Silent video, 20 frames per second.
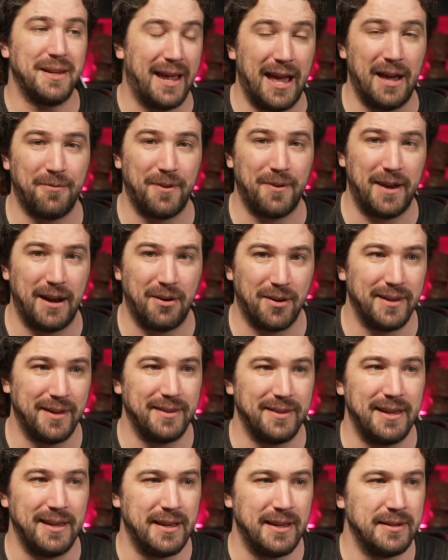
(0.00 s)
an hour at the
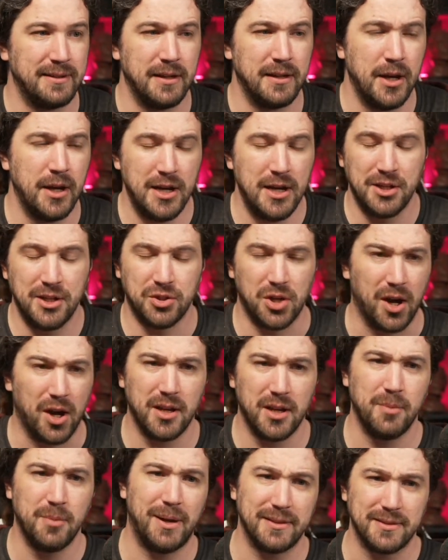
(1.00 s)
end talking
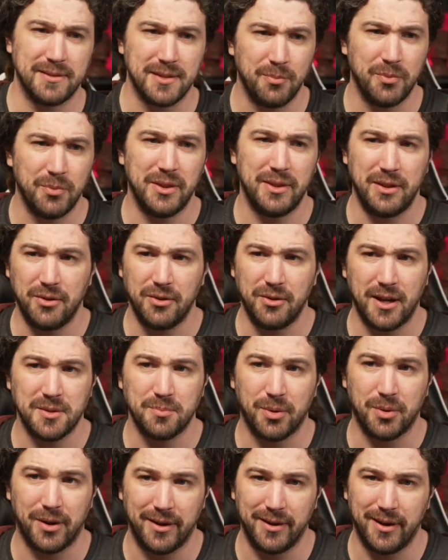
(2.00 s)
about something that you guys
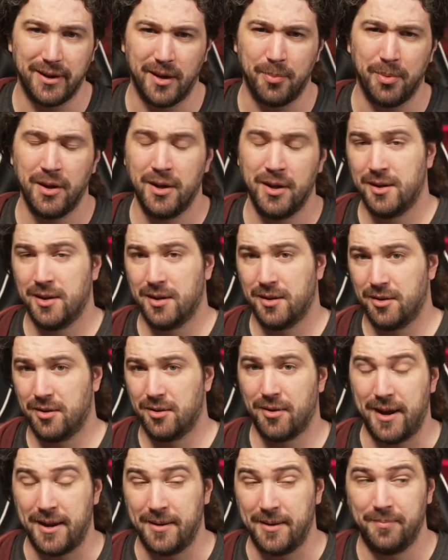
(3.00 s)
brought up,
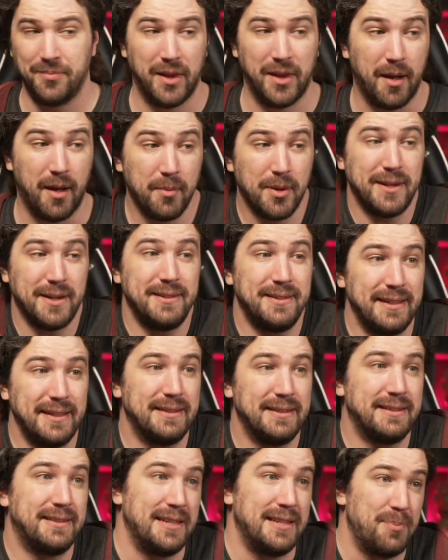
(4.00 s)
great. I'm going to dig
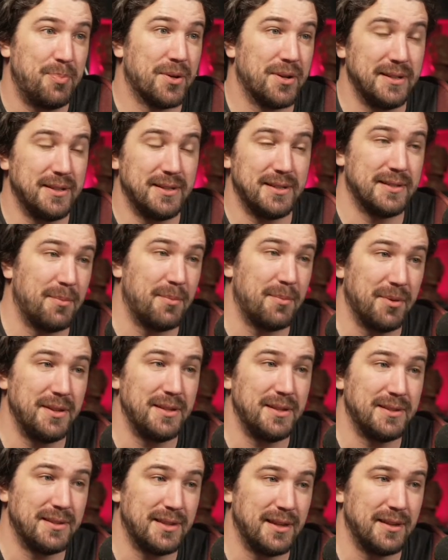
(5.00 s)
deeper into some of these
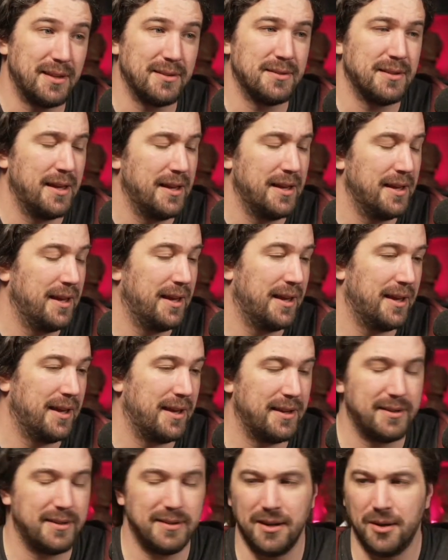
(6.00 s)
things,
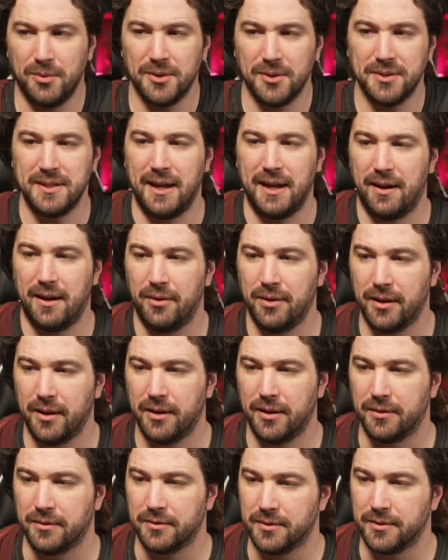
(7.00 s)
and we'll see how it goes.